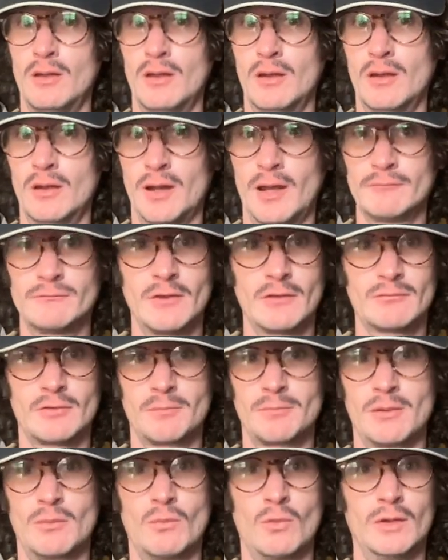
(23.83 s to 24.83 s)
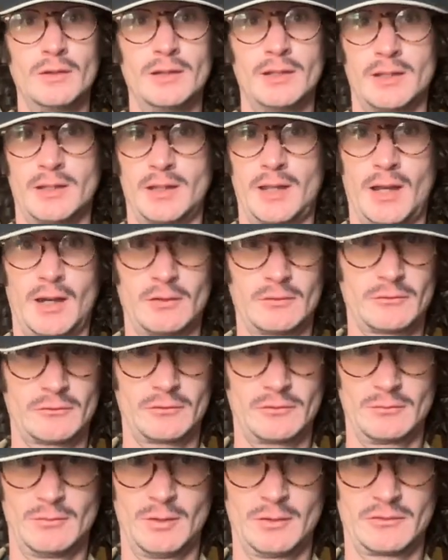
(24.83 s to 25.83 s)
and I've never been one to care
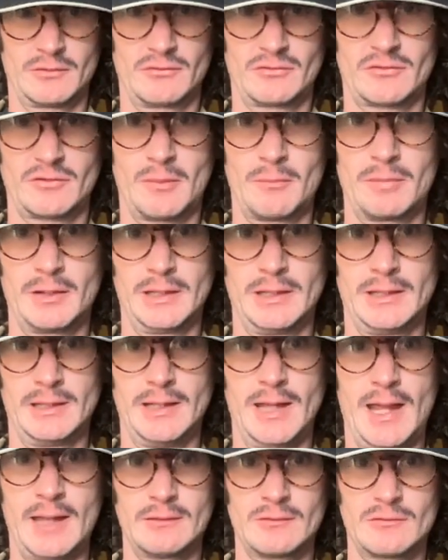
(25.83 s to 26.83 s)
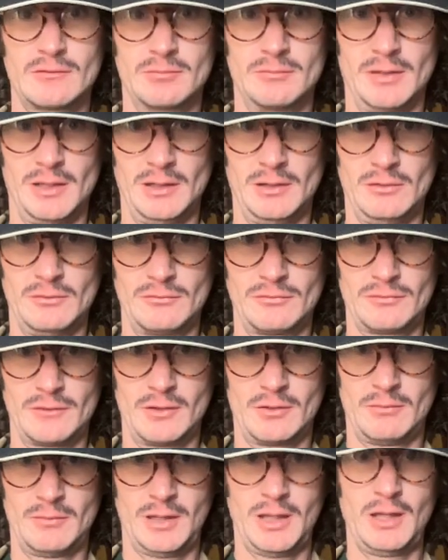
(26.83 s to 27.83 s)
too much if somebody gets me. You
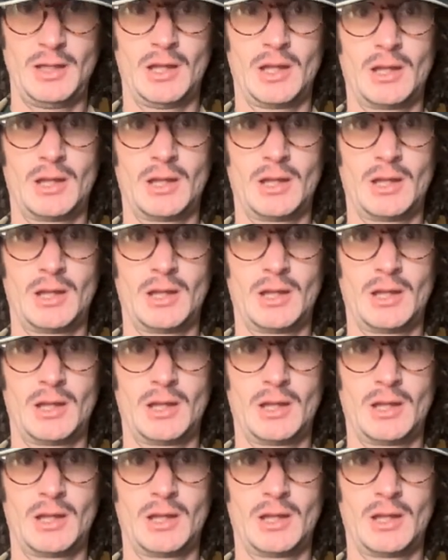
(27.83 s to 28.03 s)
feel me?